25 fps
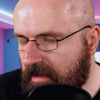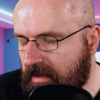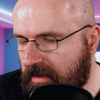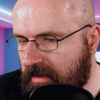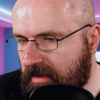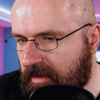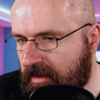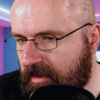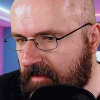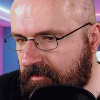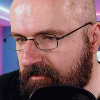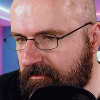
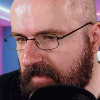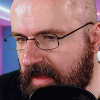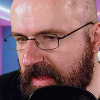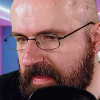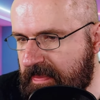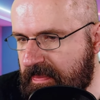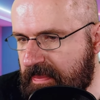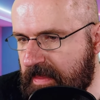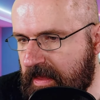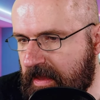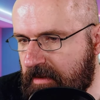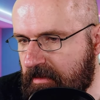um,
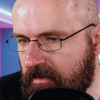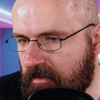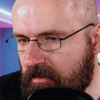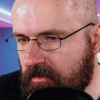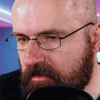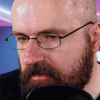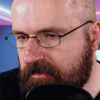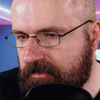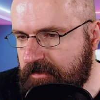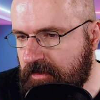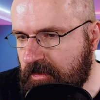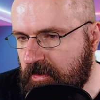and then
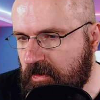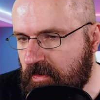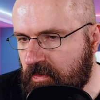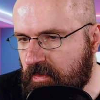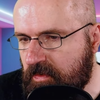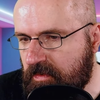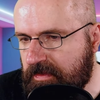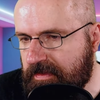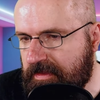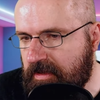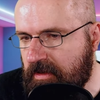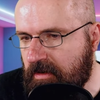
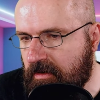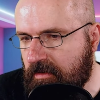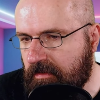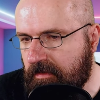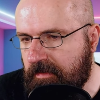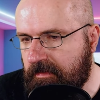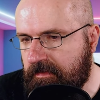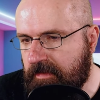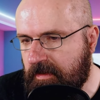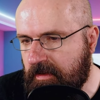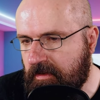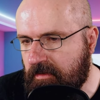also the
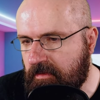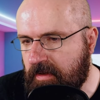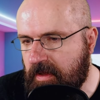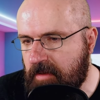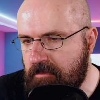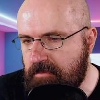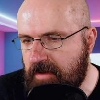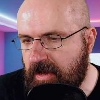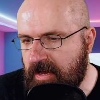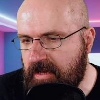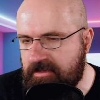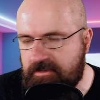only thing you
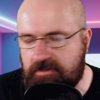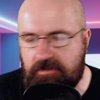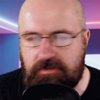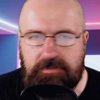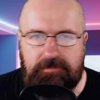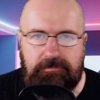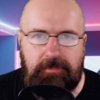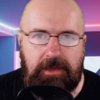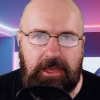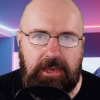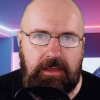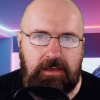can buy is
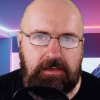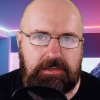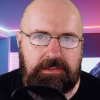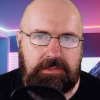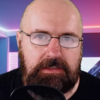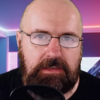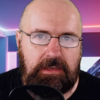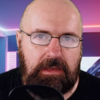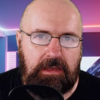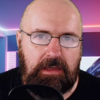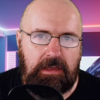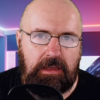
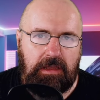cosmetics,